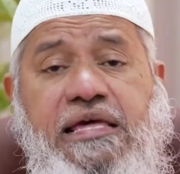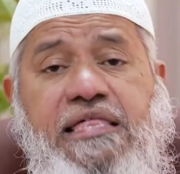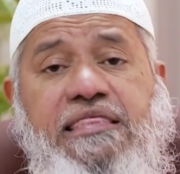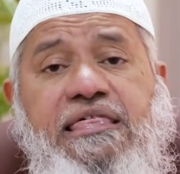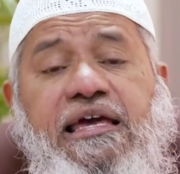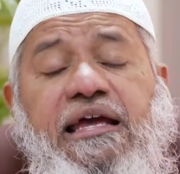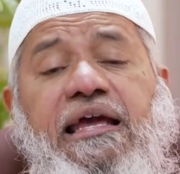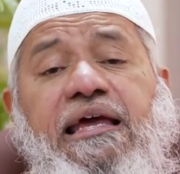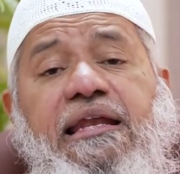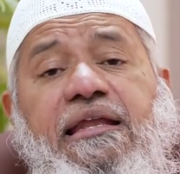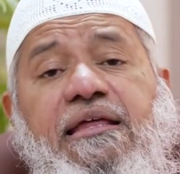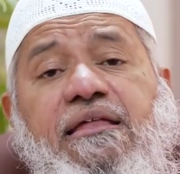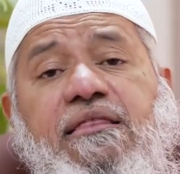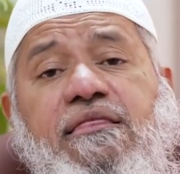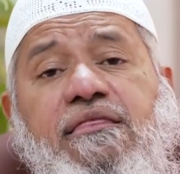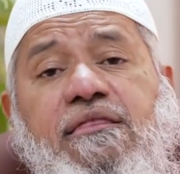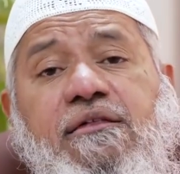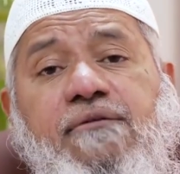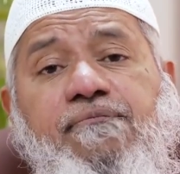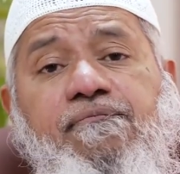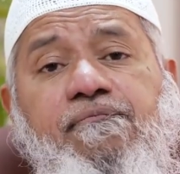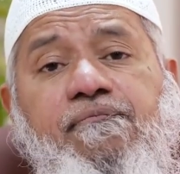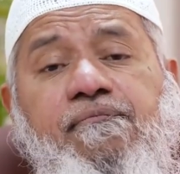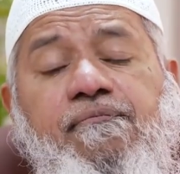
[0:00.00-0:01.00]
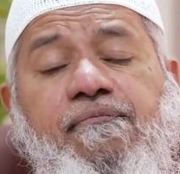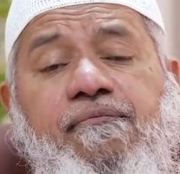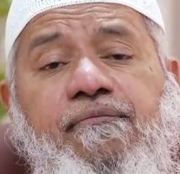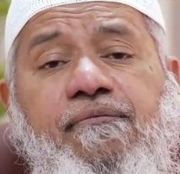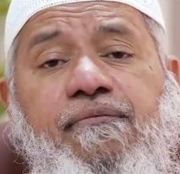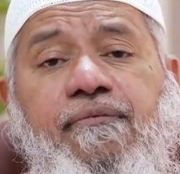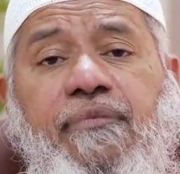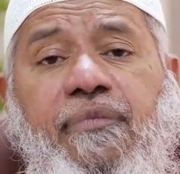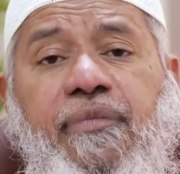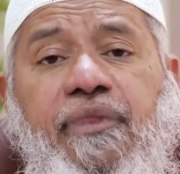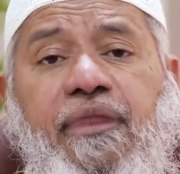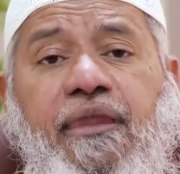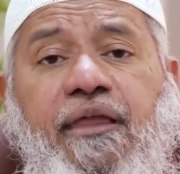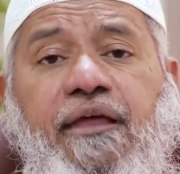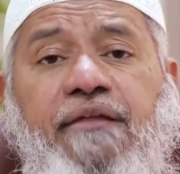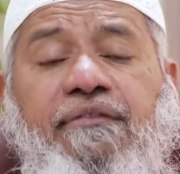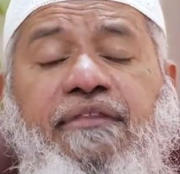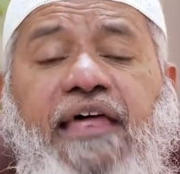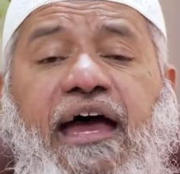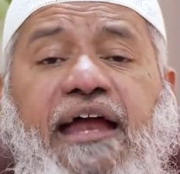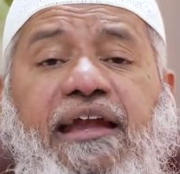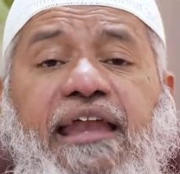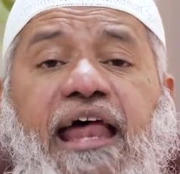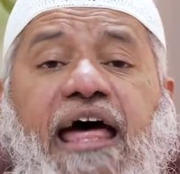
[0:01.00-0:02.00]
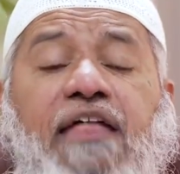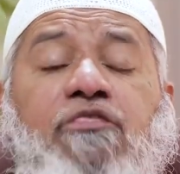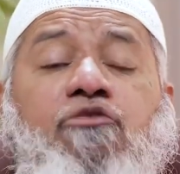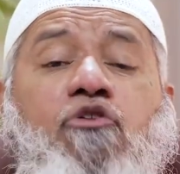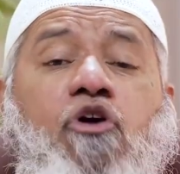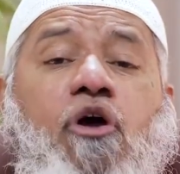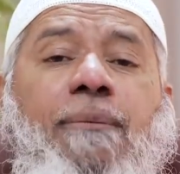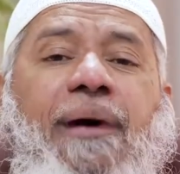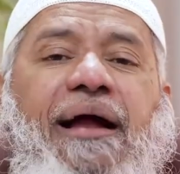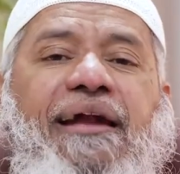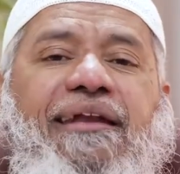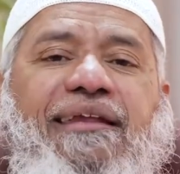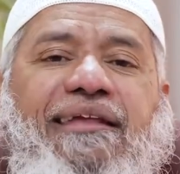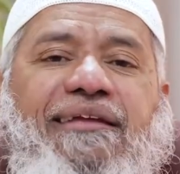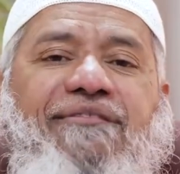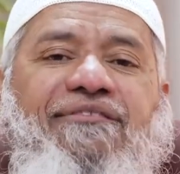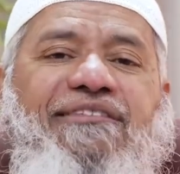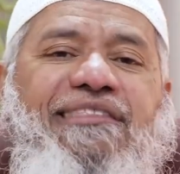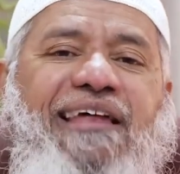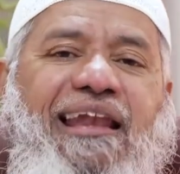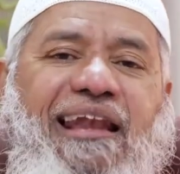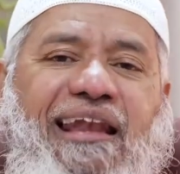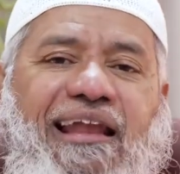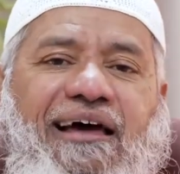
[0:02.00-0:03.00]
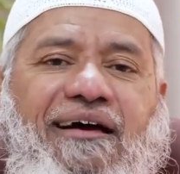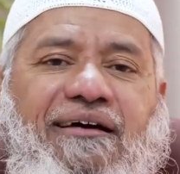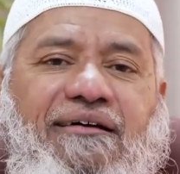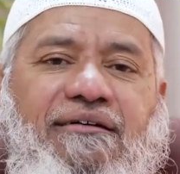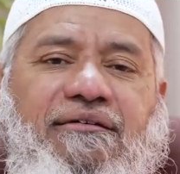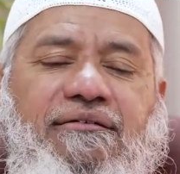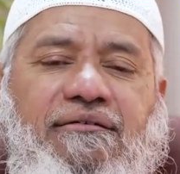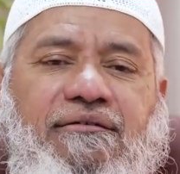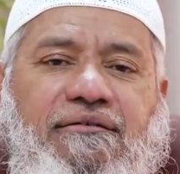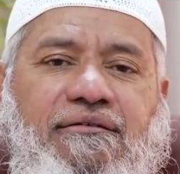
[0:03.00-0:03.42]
Second is that as though you're bartering with Allah,